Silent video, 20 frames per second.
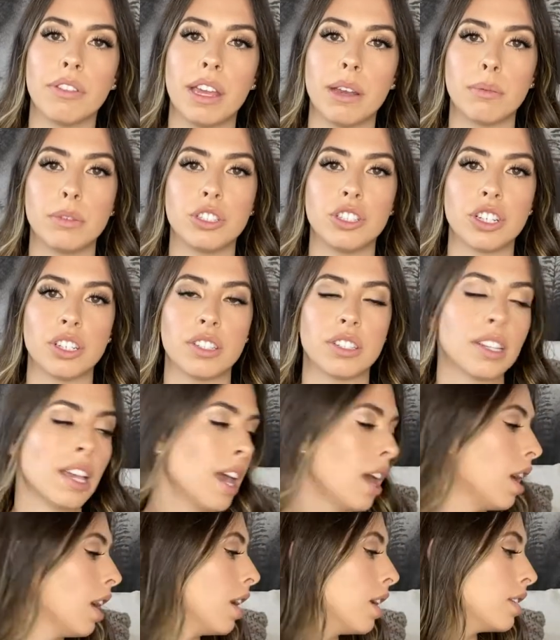they would just
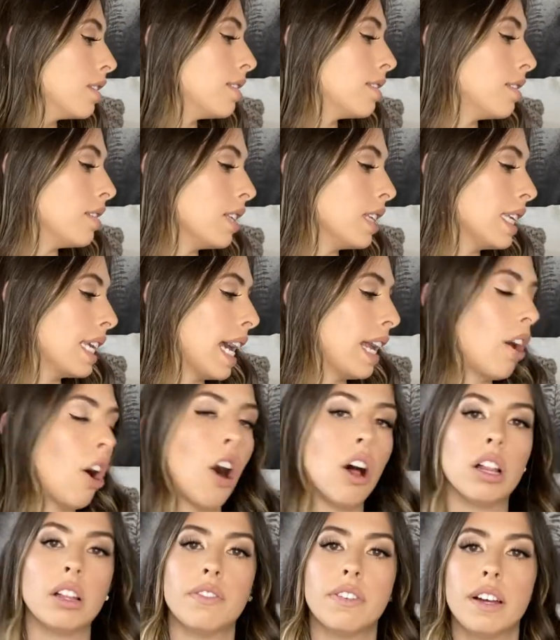get
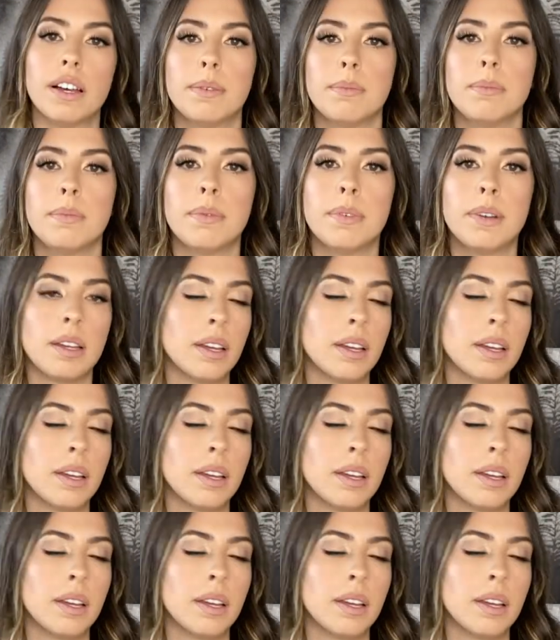all of them.